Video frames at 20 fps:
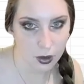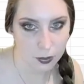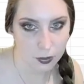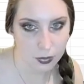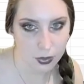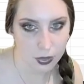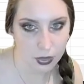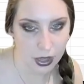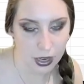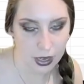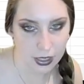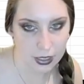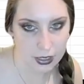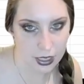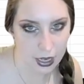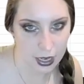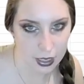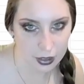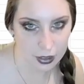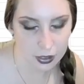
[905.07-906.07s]
that it
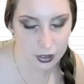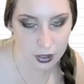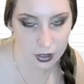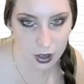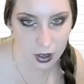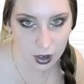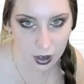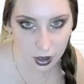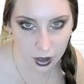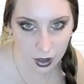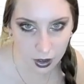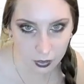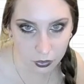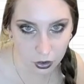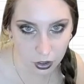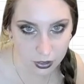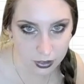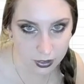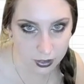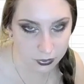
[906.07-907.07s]
takes
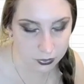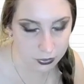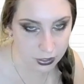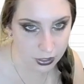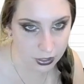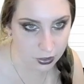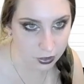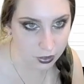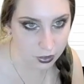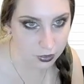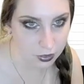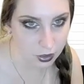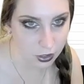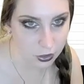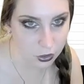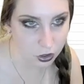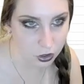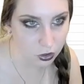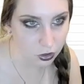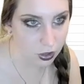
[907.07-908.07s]
for us to fill a
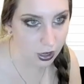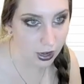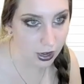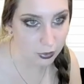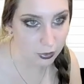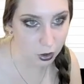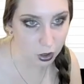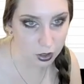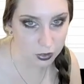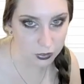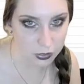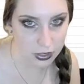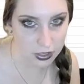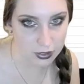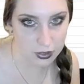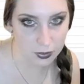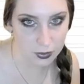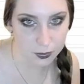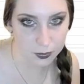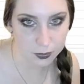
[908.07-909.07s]
journal out of all of
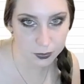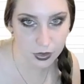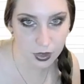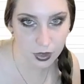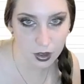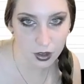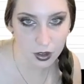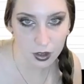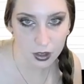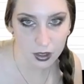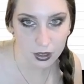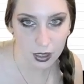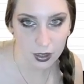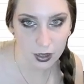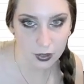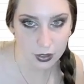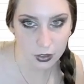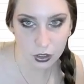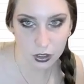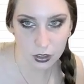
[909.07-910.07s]
these. Now
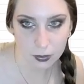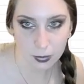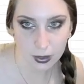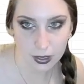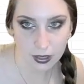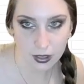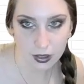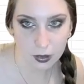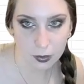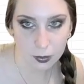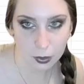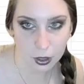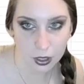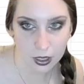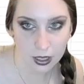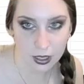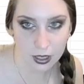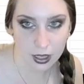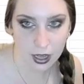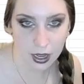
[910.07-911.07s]
let's just make this
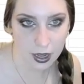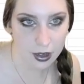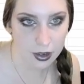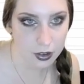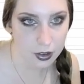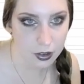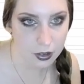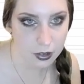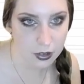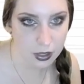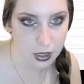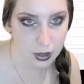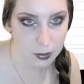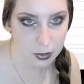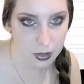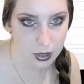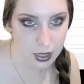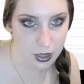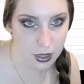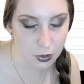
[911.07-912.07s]
pretty again. Same
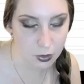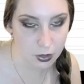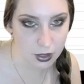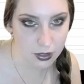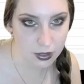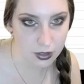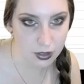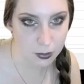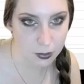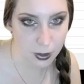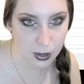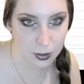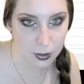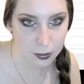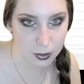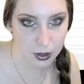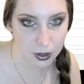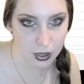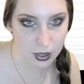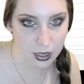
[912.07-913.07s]
thing, you click this paint
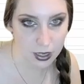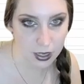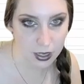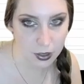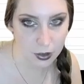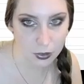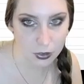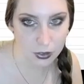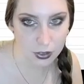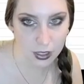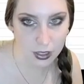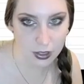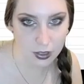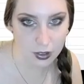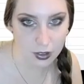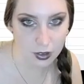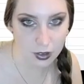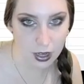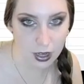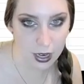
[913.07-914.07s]
bucket and you just get
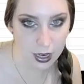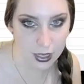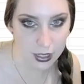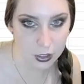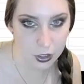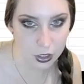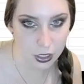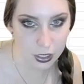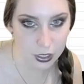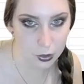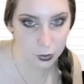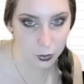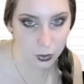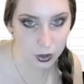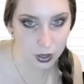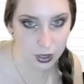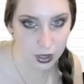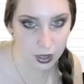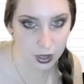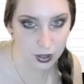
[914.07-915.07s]
any shade you
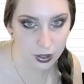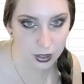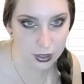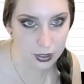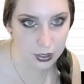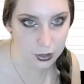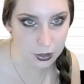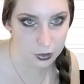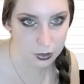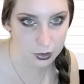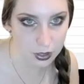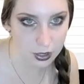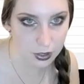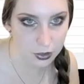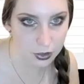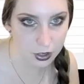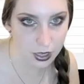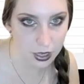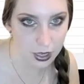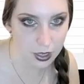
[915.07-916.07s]
want. I like to use light
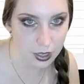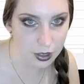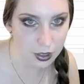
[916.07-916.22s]
gray.